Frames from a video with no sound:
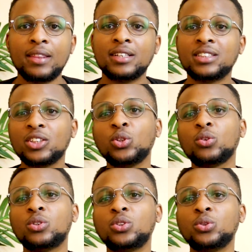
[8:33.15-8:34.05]
The
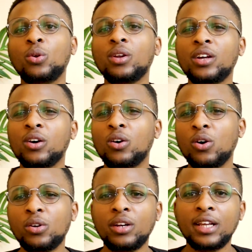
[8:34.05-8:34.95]
traction control
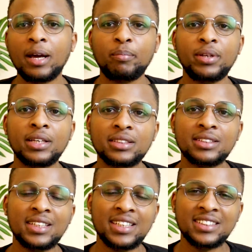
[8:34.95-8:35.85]
only
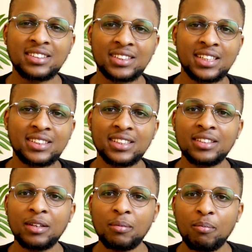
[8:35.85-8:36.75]
appears in
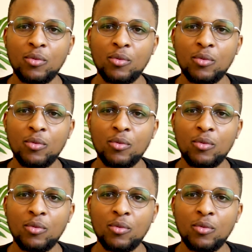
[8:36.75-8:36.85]
certain